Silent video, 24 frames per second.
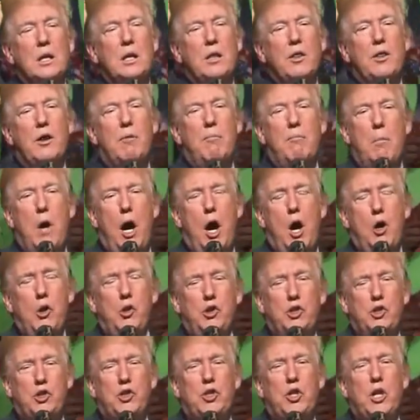the
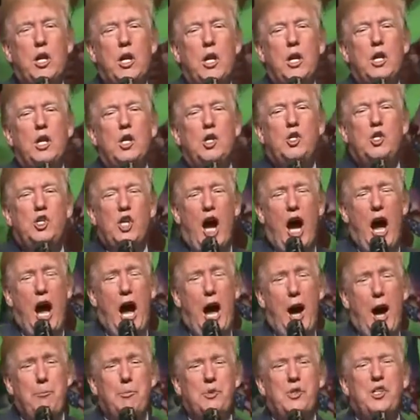most
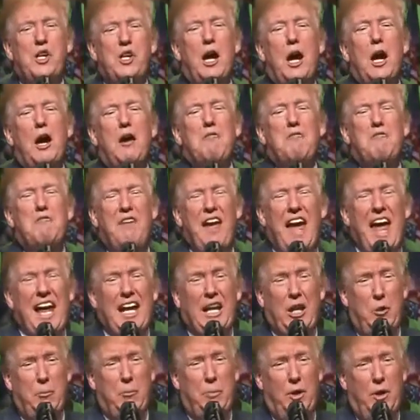jobs
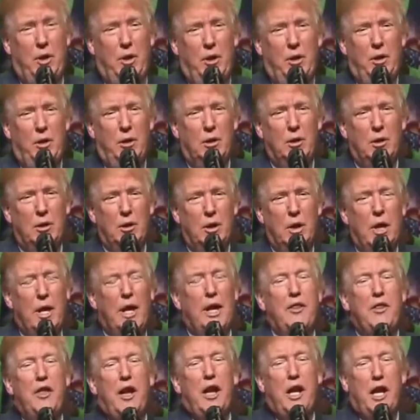available
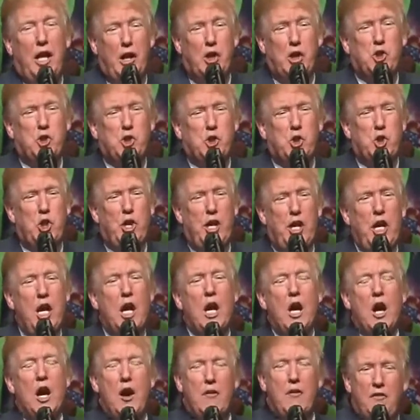in the history
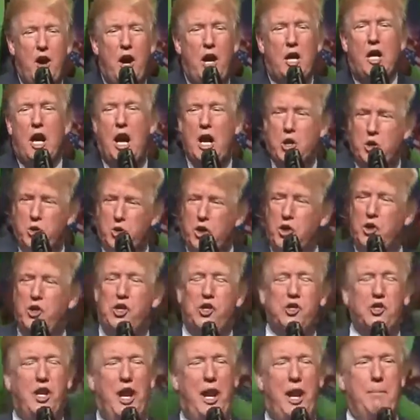of our country.
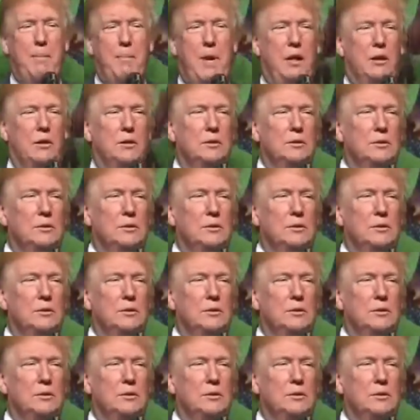Just came out.